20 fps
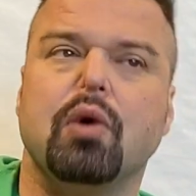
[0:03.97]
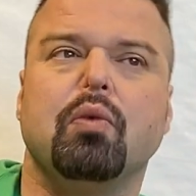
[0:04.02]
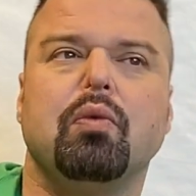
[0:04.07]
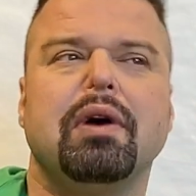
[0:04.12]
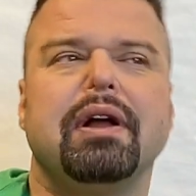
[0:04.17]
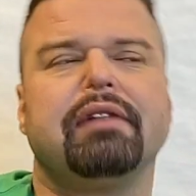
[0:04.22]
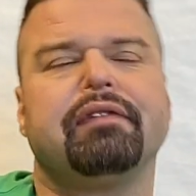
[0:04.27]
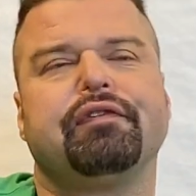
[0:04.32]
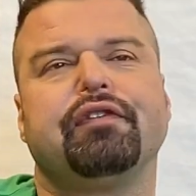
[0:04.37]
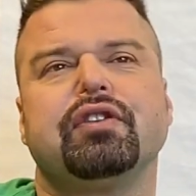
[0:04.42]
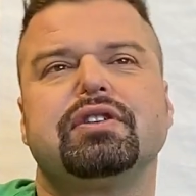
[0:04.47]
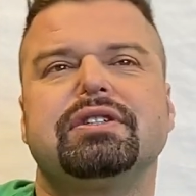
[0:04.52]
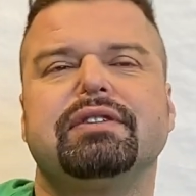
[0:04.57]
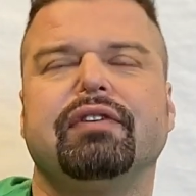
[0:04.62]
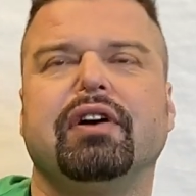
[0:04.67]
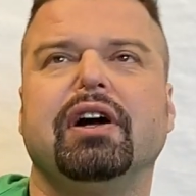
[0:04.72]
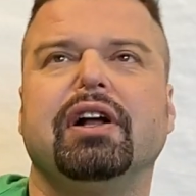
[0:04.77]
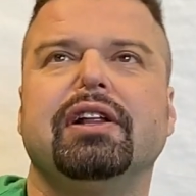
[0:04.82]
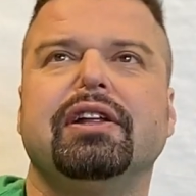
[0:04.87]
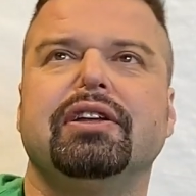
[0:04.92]
Well, first of
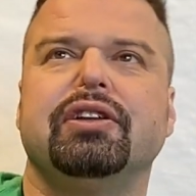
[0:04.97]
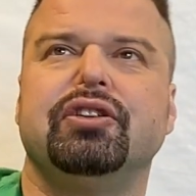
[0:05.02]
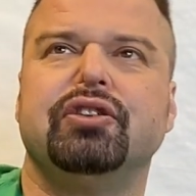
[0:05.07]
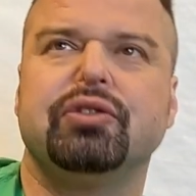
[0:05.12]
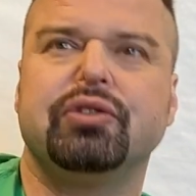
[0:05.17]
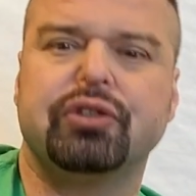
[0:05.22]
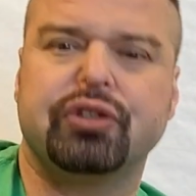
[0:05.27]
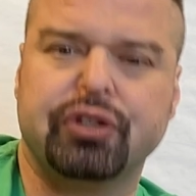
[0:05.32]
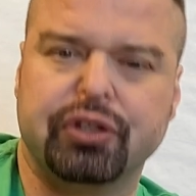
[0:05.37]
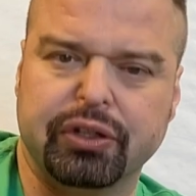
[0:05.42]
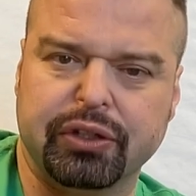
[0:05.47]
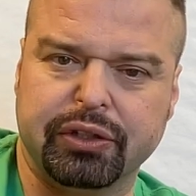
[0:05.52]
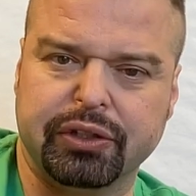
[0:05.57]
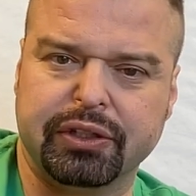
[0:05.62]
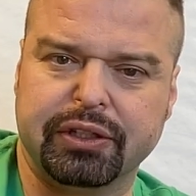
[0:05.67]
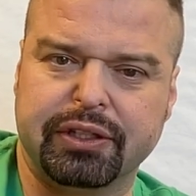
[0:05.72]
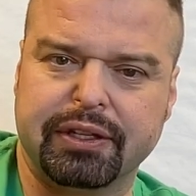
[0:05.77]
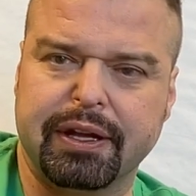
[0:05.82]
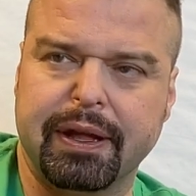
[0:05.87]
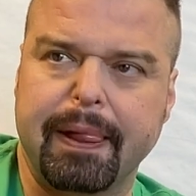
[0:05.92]
all, you
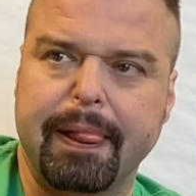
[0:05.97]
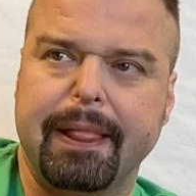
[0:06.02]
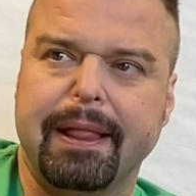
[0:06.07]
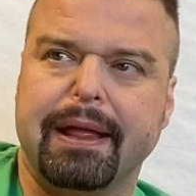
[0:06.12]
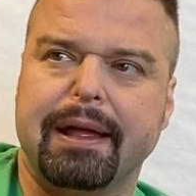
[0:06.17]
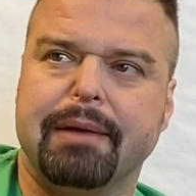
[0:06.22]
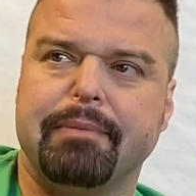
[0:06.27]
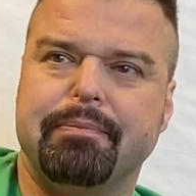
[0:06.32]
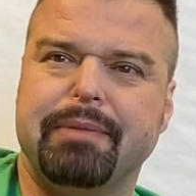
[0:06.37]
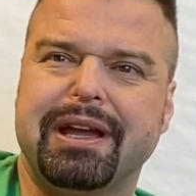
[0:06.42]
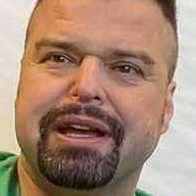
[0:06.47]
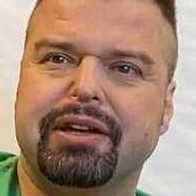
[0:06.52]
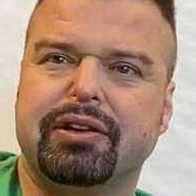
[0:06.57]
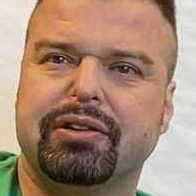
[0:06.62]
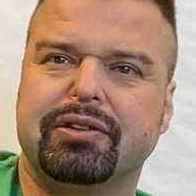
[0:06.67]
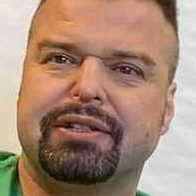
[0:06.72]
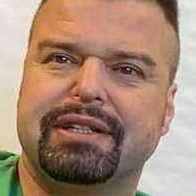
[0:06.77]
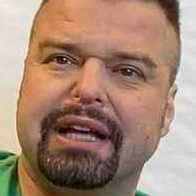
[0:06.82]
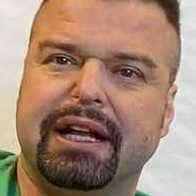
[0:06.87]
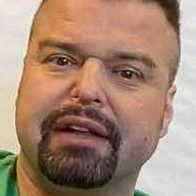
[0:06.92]
should make
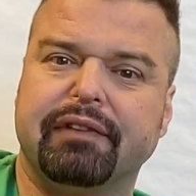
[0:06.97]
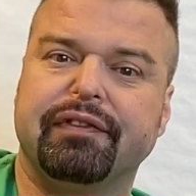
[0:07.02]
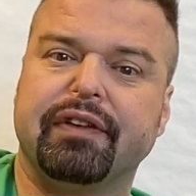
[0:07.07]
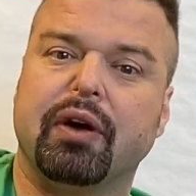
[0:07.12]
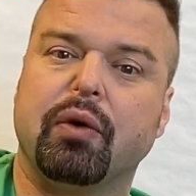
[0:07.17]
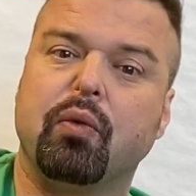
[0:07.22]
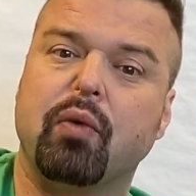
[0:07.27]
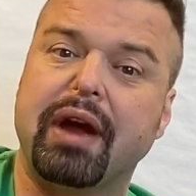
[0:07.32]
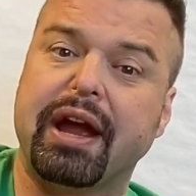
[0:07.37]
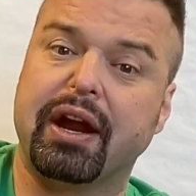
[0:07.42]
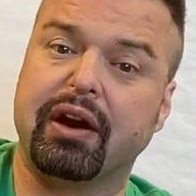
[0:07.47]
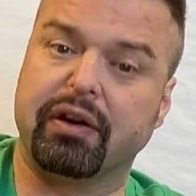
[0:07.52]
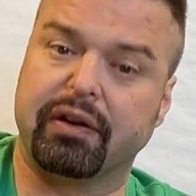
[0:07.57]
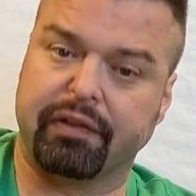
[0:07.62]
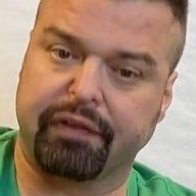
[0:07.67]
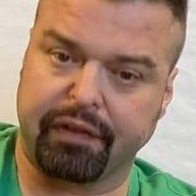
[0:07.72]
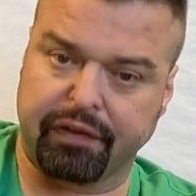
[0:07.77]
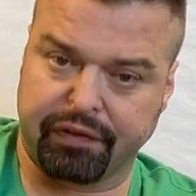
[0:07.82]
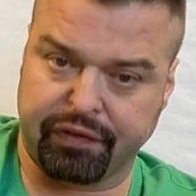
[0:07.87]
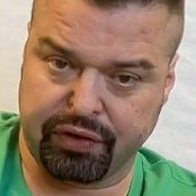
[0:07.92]
yourself aware
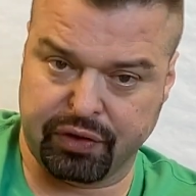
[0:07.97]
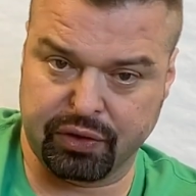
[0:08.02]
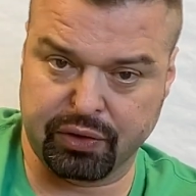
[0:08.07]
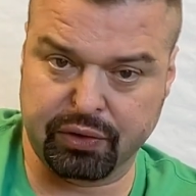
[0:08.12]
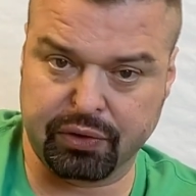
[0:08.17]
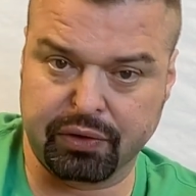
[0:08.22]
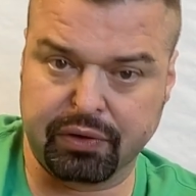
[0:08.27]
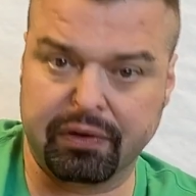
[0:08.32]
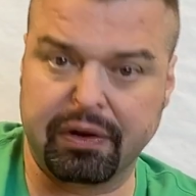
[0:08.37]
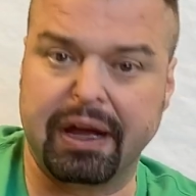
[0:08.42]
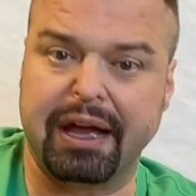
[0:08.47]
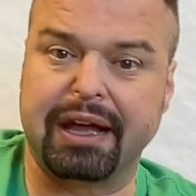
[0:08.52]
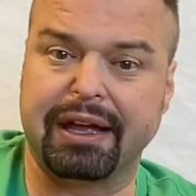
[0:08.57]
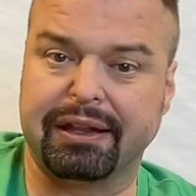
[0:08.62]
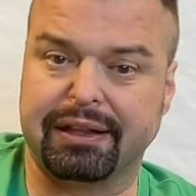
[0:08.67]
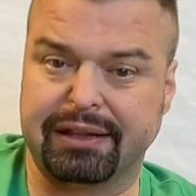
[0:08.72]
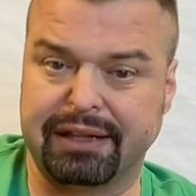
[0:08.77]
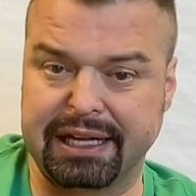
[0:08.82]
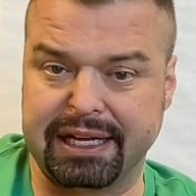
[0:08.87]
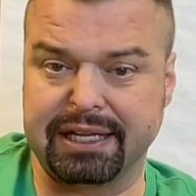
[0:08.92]
of a few
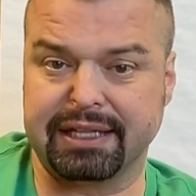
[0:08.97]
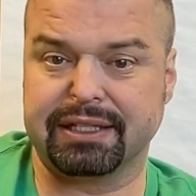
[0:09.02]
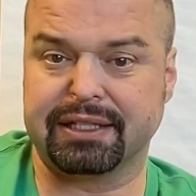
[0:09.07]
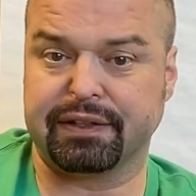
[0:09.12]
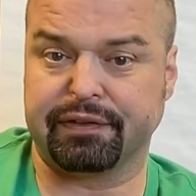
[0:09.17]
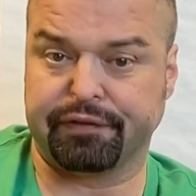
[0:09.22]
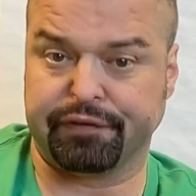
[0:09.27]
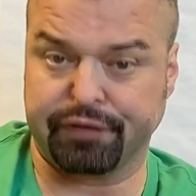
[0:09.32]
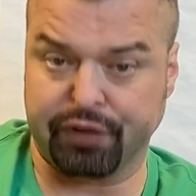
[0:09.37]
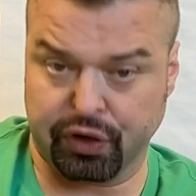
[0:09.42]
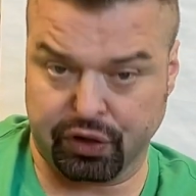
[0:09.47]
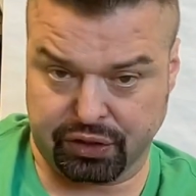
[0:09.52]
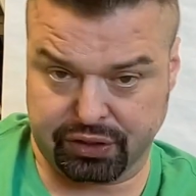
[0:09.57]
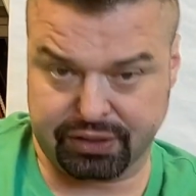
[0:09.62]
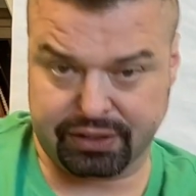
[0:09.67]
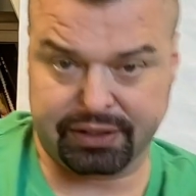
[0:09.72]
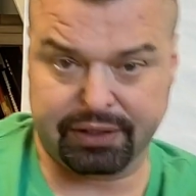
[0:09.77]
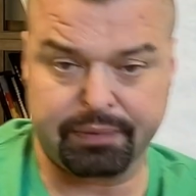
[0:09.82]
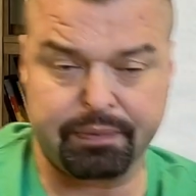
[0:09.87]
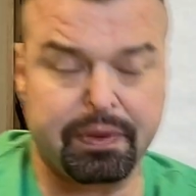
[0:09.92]
things
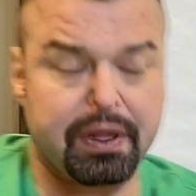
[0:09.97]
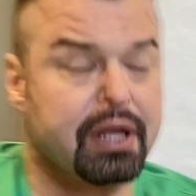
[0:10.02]
first.